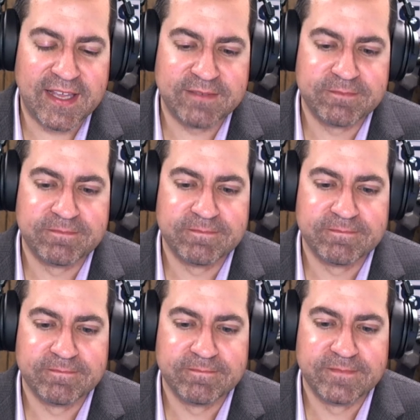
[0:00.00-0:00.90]
I
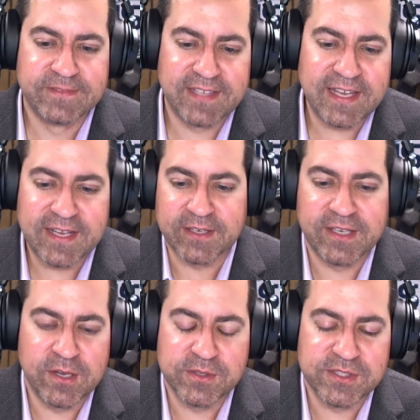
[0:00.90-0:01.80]
did it,
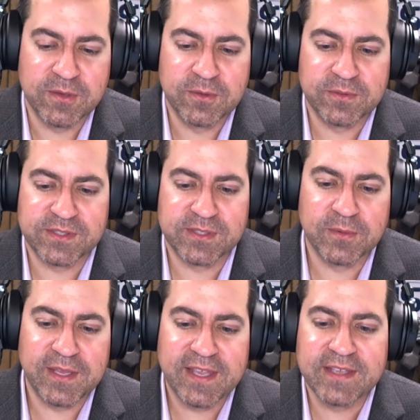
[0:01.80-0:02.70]
you know, so,
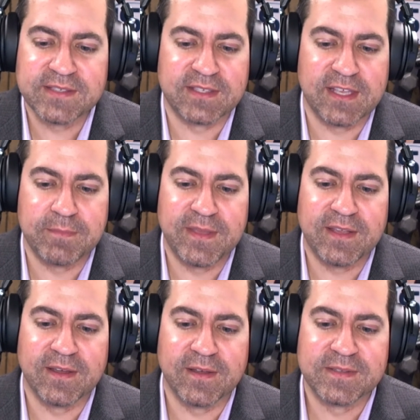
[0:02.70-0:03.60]
so easily
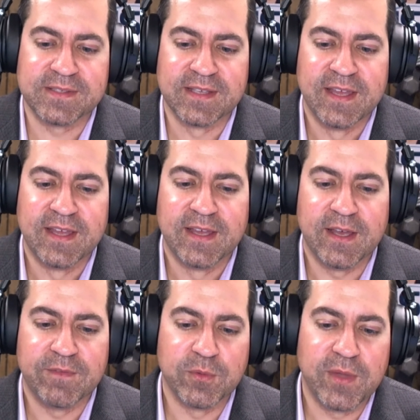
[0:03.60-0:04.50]
because
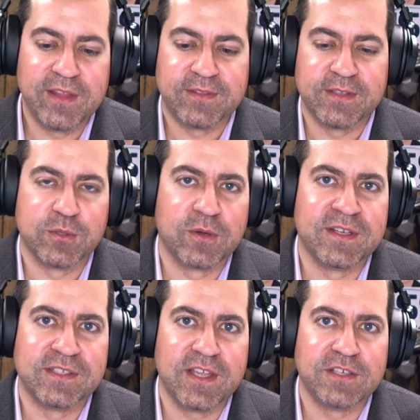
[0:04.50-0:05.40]
of the way that this
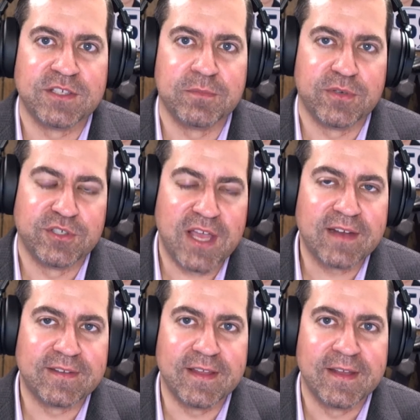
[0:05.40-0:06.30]
organization
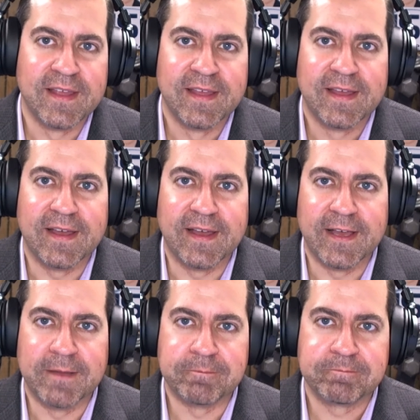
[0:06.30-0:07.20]
projected.
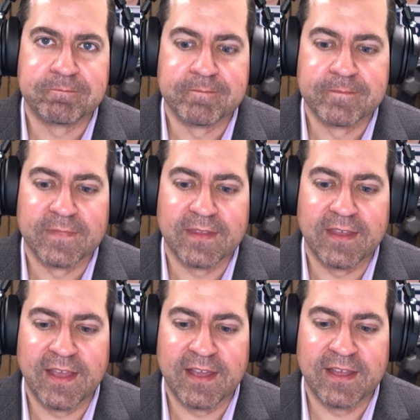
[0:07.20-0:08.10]
Um,
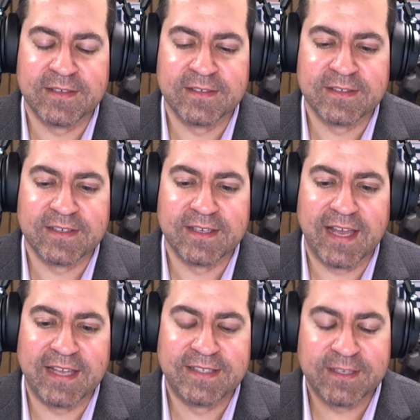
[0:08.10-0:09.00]
and
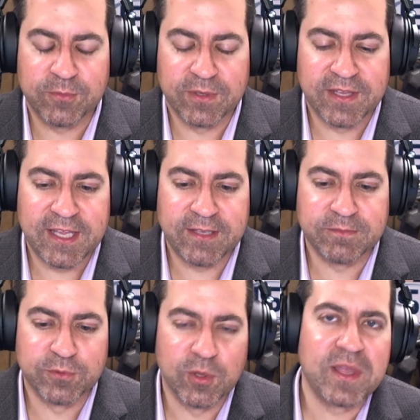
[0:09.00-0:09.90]
I didn't really
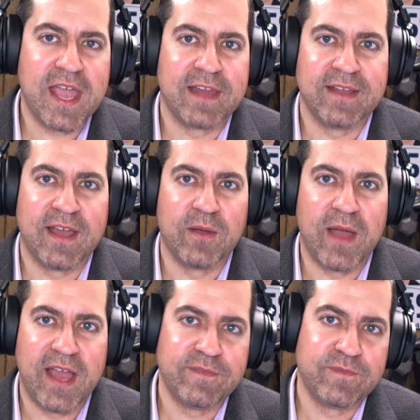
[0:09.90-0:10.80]
look at how
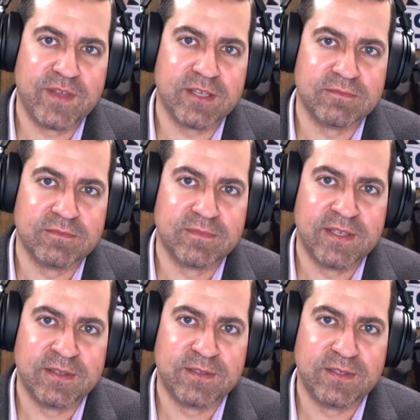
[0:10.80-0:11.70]
I fit
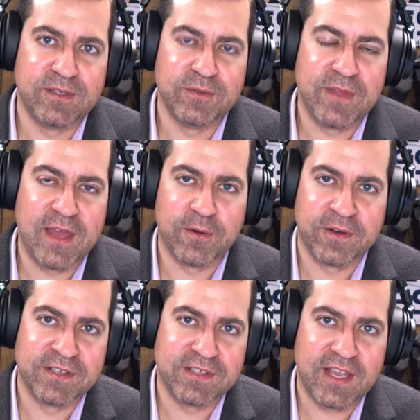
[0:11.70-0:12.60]
into that
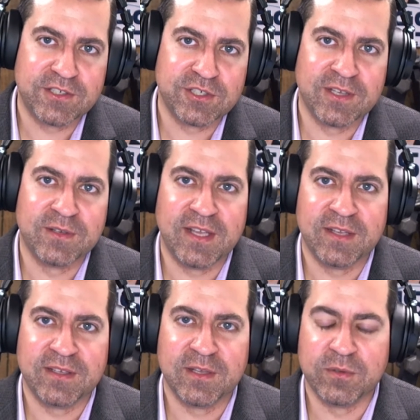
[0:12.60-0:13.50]
organization.
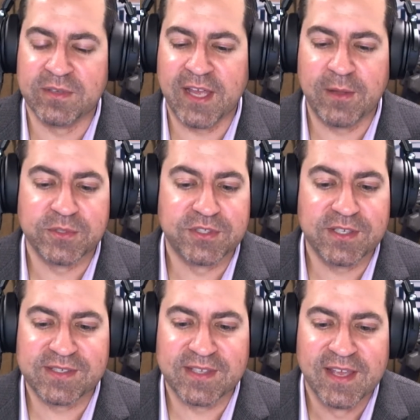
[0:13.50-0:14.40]
And, and I was
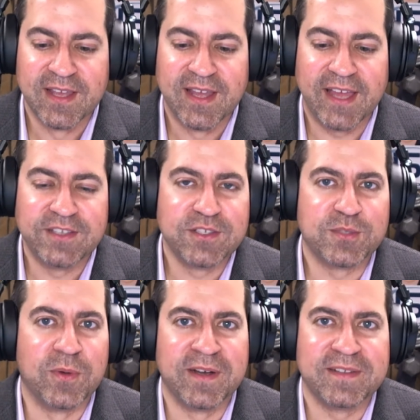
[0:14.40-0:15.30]
just, I
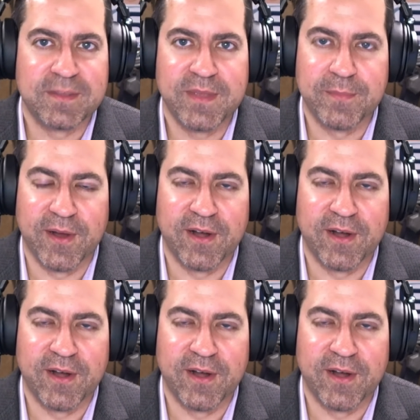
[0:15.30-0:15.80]
just wanted to be a